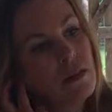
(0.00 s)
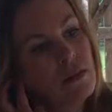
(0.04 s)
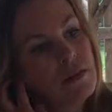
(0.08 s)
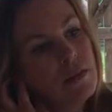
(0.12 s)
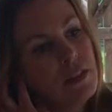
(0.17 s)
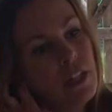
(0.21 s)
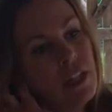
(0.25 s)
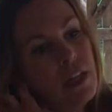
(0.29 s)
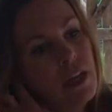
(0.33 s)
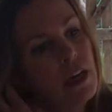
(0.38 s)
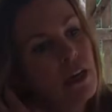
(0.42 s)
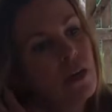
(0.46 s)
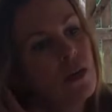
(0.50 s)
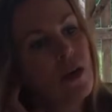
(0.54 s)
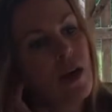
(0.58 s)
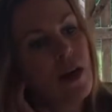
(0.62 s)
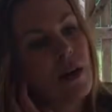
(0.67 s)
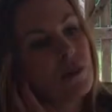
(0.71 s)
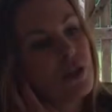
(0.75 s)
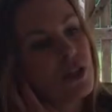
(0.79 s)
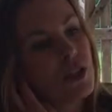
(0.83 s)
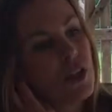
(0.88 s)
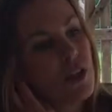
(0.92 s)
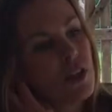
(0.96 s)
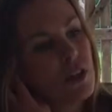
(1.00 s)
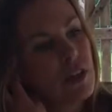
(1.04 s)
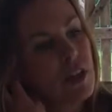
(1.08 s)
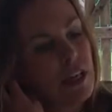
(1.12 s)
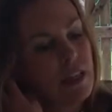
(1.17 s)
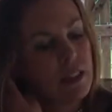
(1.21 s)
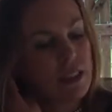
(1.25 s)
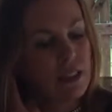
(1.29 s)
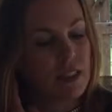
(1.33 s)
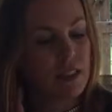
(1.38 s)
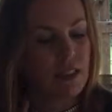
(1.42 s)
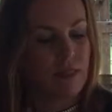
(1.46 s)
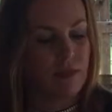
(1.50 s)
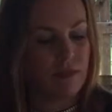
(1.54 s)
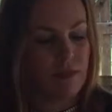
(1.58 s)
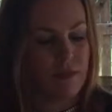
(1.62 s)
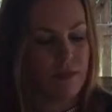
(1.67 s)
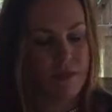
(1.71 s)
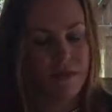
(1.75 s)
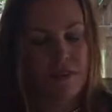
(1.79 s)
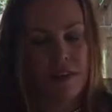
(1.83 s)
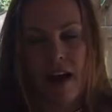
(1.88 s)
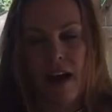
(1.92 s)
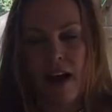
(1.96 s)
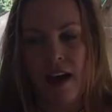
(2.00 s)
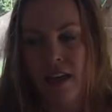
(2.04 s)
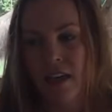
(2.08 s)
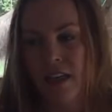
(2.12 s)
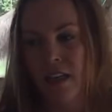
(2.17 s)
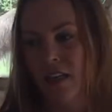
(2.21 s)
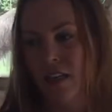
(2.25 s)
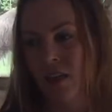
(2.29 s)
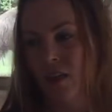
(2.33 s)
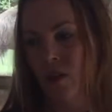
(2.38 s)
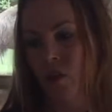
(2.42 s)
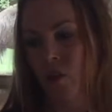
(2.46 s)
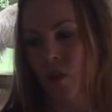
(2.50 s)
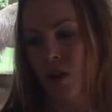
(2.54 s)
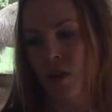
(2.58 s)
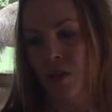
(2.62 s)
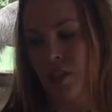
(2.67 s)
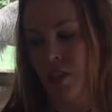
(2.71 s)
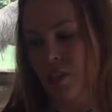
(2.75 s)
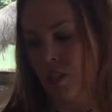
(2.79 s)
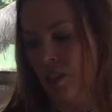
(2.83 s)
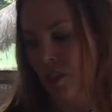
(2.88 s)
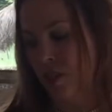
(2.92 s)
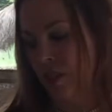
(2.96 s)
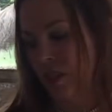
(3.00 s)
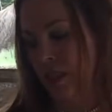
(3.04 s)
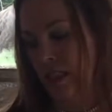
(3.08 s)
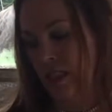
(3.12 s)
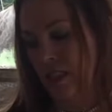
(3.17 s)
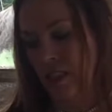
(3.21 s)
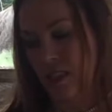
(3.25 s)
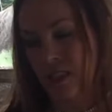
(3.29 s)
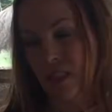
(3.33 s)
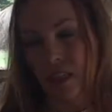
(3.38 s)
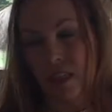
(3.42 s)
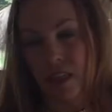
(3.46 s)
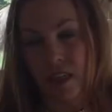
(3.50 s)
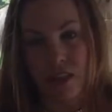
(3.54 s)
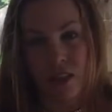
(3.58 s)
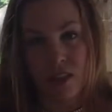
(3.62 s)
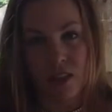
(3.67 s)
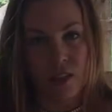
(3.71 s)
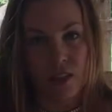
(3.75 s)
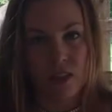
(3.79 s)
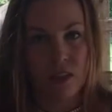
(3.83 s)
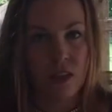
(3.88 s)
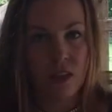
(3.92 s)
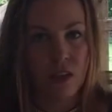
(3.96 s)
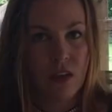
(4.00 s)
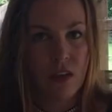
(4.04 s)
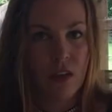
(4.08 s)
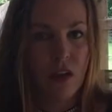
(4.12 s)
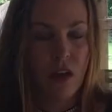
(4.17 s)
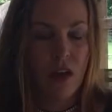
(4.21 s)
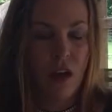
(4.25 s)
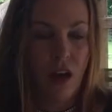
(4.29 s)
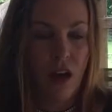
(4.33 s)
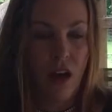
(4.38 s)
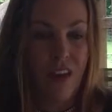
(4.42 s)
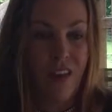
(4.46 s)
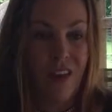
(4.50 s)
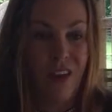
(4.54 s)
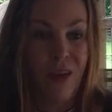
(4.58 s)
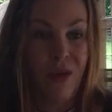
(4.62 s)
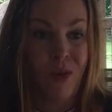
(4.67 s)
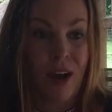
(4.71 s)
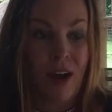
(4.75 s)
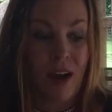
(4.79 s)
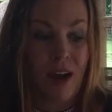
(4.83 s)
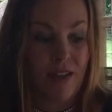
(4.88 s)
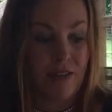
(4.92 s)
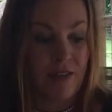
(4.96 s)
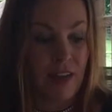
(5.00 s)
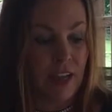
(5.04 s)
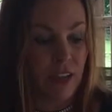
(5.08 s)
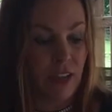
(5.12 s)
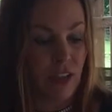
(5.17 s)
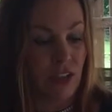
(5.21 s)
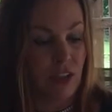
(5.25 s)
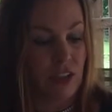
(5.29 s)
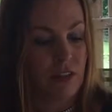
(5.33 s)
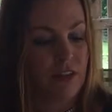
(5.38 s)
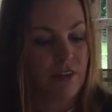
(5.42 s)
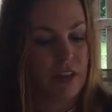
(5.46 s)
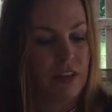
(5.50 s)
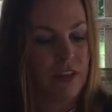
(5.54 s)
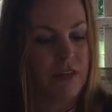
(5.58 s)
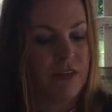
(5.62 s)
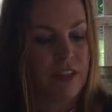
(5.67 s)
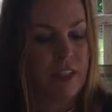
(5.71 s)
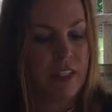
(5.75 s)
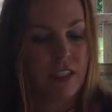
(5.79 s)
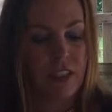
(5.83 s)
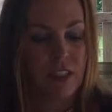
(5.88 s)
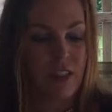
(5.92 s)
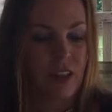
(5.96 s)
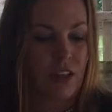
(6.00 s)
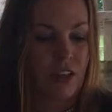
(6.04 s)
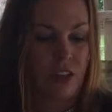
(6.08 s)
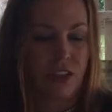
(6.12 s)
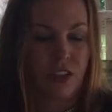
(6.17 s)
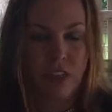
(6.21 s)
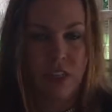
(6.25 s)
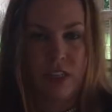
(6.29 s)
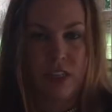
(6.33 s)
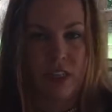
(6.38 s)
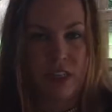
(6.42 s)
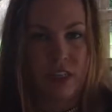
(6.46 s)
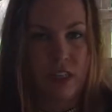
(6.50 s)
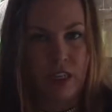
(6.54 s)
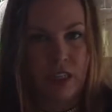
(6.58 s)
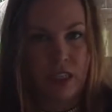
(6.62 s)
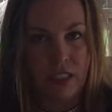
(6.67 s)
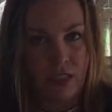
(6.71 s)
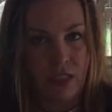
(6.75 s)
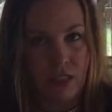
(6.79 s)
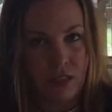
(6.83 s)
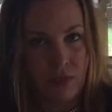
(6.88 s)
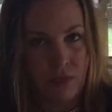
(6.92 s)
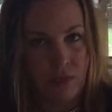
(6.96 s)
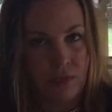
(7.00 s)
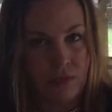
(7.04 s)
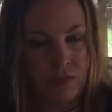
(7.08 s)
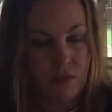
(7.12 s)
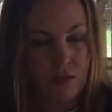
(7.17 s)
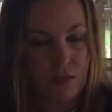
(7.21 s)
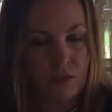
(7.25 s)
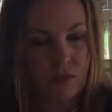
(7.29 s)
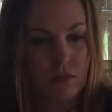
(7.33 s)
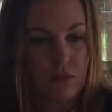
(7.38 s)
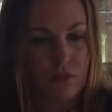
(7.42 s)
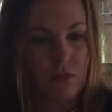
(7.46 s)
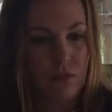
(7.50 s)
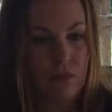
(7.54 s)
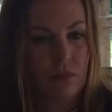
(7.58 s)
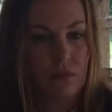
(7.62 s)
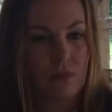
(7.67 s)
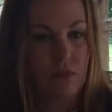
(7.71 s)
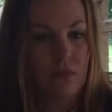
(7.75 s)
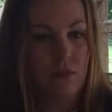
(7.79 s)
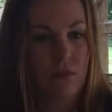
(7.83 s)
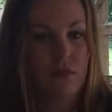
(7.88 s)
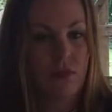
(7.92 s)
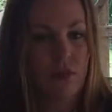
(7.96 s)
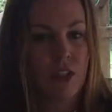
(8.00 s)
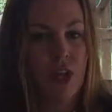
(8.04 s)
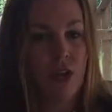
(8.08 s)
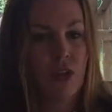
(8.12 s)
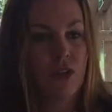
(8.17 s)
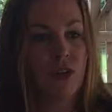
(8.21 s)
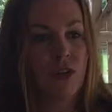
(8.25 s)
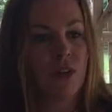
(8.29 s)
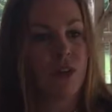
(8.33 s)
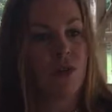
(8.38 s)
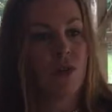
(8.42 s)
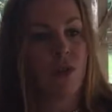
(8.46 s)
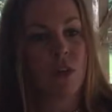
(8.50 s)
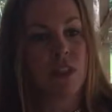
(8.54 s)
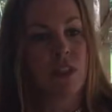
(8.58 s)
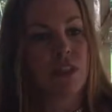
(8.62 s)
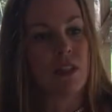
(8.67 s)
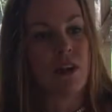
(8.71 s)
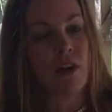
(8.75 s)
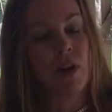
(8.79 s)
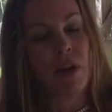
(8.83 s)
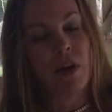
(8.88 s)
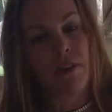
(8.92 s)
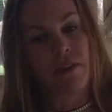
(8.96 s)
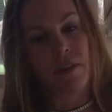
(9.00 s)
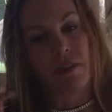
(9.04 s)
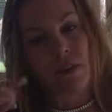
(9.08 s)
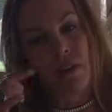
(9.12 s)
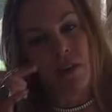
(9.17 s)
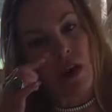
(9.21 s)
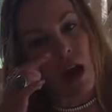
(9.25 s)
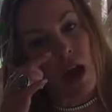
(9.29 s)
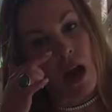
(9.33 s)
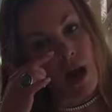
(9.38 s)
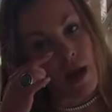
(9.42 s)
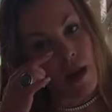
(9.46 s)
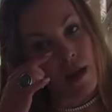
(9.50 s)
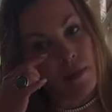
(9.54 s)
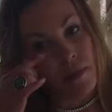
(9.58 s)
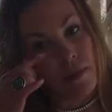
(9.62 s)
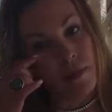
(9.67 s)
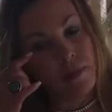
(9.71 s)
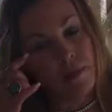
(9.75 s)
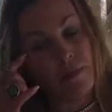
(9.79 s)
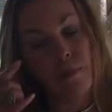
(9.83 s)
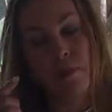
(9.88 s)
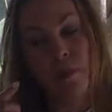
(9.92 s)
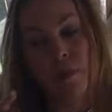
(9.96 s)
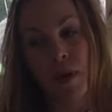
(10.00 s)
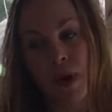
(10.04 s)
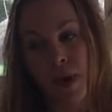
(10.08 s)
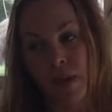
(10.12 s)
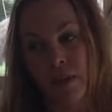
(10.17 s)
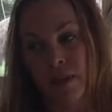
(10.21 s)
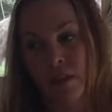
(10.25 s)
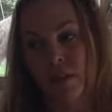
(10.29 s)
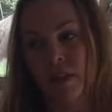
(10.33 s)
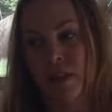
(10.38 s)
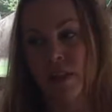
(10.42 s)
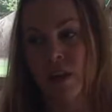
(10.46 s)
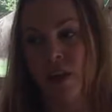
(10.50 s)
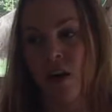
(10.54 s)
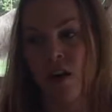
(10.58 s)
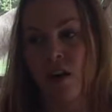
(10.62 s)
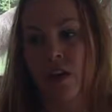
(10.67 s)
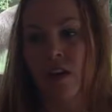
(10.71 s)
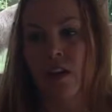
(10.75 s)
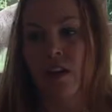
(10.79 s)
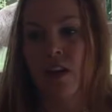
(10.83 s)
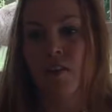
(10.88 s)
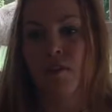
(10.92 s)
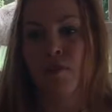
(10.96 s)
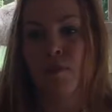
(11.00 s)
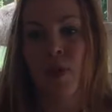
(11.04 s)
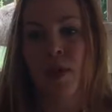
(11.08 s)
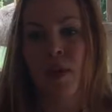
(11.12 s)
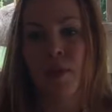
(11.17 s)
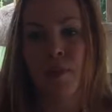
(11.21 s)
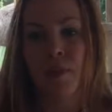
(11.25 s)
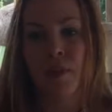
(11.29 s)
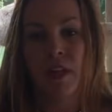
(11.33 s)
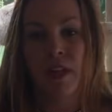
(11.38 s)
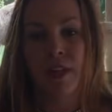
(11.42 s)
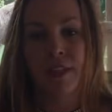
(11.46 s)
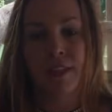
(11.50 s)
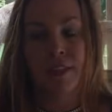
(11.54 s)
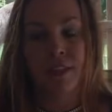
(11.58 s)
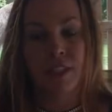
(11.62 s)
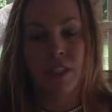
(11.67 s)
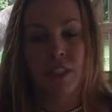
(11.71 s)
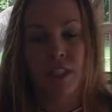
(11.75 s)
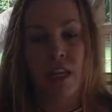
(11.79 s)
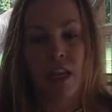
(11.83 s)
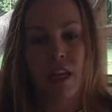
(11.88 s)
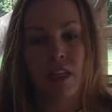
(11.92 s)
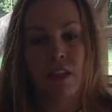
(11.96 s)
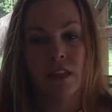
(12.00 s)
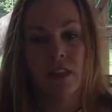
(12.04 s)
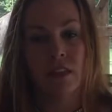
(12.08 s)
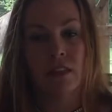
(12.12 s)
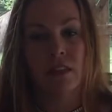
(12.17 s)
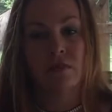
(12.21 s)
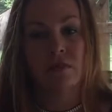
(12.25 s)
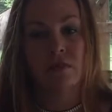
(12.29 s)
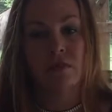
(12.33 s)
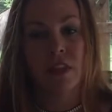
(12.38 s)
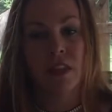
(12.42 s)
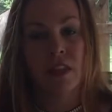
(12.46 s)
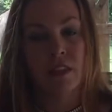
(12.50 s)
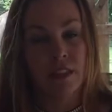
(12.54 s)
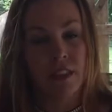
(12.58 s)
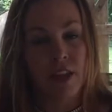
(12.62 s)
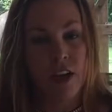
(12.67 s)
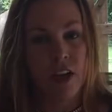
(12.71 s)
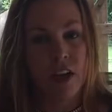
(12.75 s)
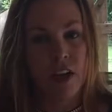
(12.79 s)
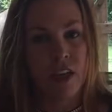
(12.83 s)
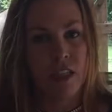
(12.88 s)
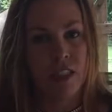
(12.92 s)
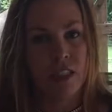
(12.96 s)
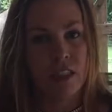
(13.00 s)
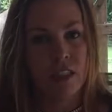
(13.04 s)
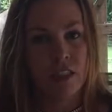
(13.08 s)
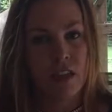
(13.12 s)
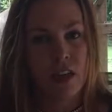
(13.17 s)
you know, I'm sure that's fine and it works to an extent, although I've actually read research that it does no good whatsoever, but there are enough people out there saying that it does,